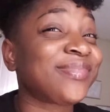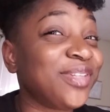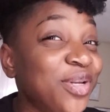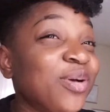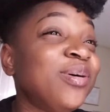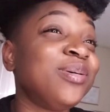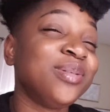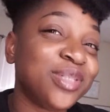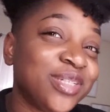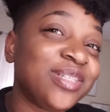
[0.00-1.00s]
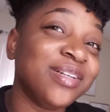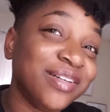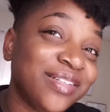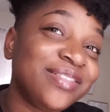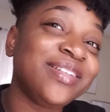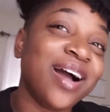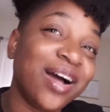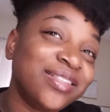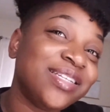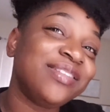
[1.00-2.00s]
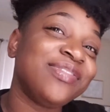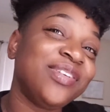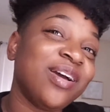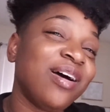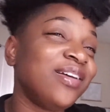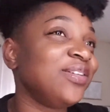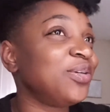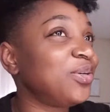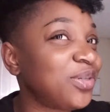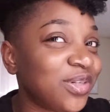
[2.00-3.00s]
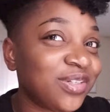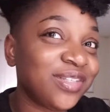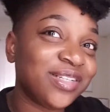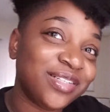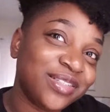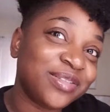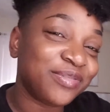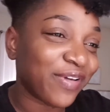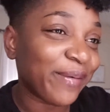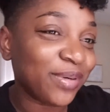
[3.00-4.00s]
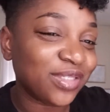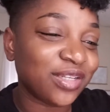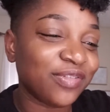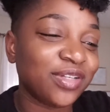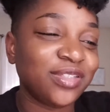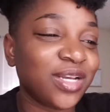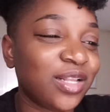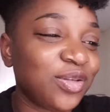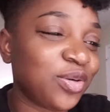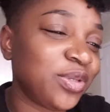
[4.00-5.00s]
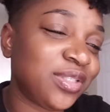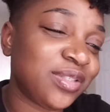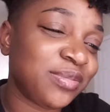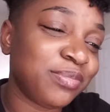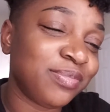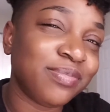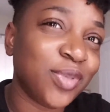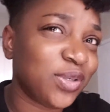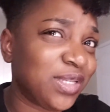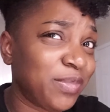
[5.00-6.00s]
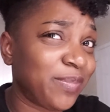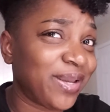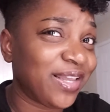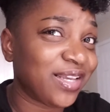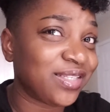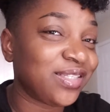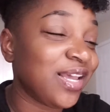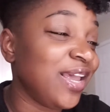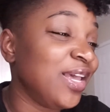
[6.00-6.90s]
you know good content for y'all you know good little family stuff because y'all know it's mostly me and my kids